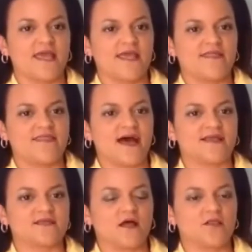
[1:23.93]
in
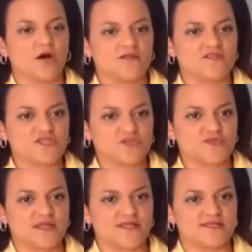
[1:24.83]
that a lot of the
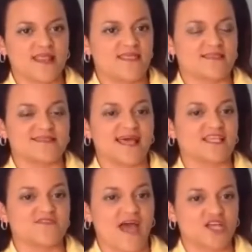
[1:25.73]
students, and I think the
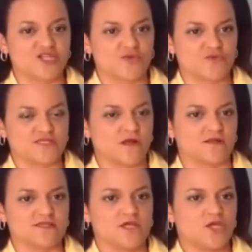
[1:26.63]
satisfaction
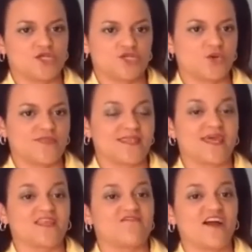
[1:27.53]
results show that
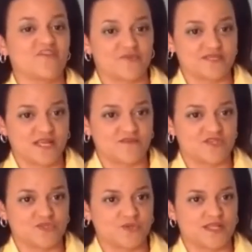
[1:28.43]
95% of the
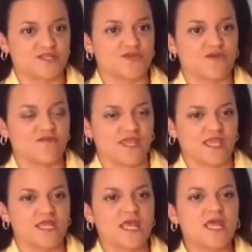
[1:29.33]
students
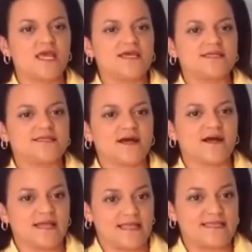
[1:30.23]
surveyed
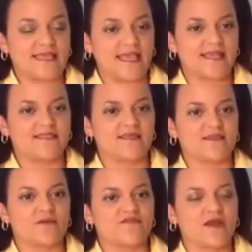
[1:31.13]
indicated that
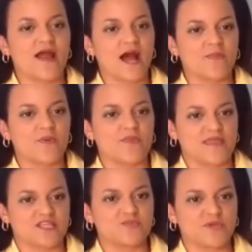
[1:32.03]
they were very happy with the
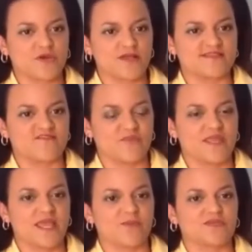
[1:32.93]
experience of
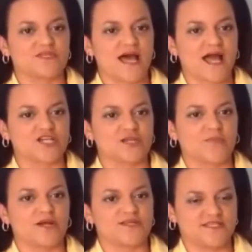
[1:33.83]
being able to actually
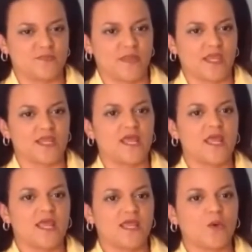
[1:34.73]
participate
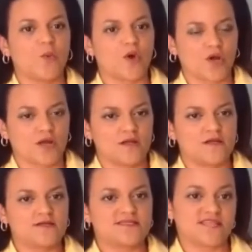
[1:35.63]
in a work
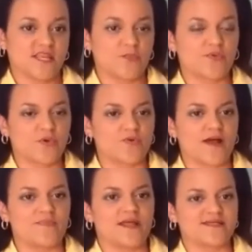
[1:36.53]
study
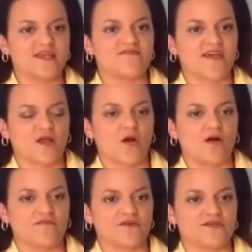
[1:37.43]
program that CIFEC
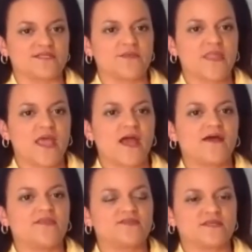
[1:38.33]
offers.
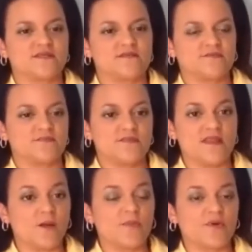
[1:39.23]
And there's a
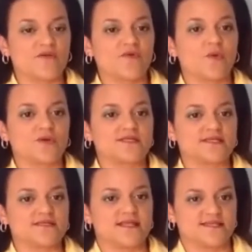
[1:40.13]
number of
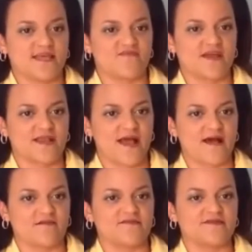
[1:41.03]
courses that
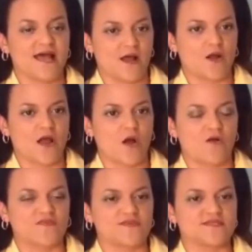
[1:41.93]
CIFEC
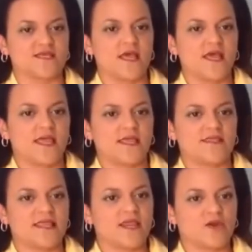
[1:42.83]
offers in
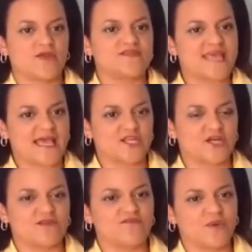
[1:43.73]
the area of
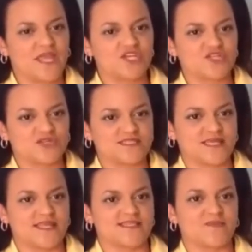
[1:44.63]
technical and vocational
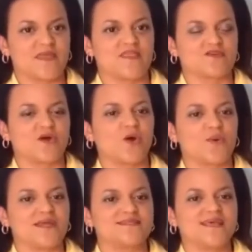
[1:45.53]
studies. I mean, there's
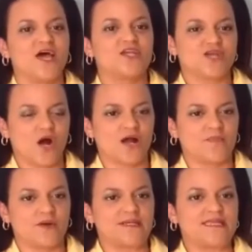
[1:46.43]
always talk
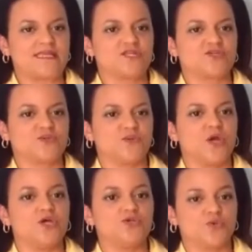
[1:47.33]
about needing to
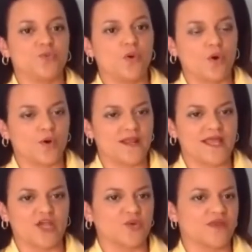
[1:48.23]
do more, and
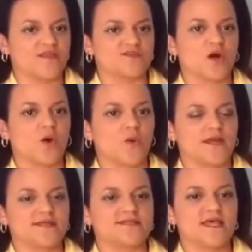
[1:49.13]
I agree there's
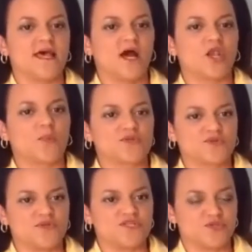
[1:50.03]
always an
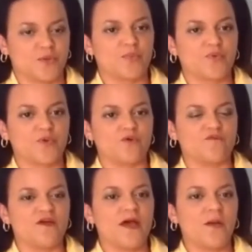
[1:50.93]
opportunity to improve.
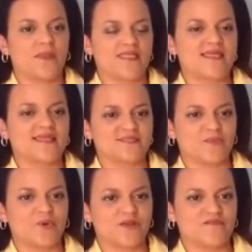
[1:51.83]
But I think it's
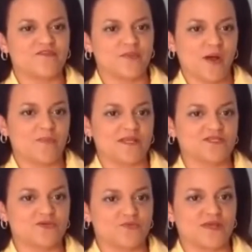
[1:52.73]
important for the public
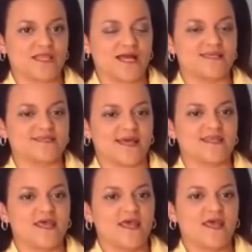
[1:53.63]
to realize that
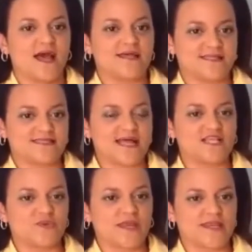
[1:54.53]
as it
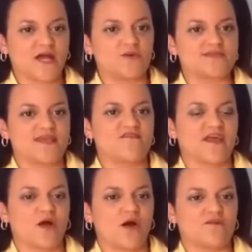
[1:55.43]
stands right now,
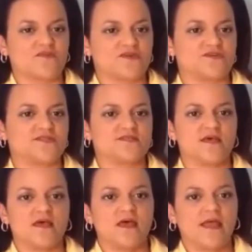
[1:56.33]
CIFEC offers
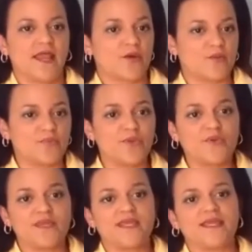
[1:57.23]
hair and
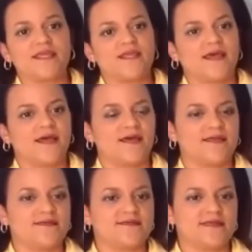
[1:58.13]
beauty
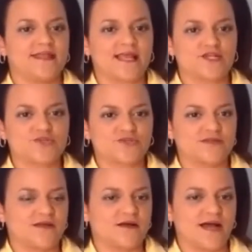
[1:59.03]
and
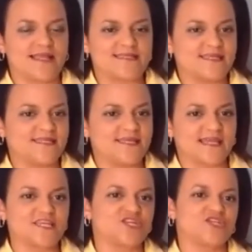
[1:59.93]
IT
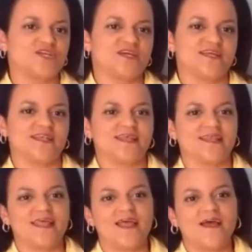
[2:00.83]

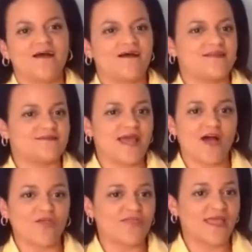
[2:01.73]
technician and health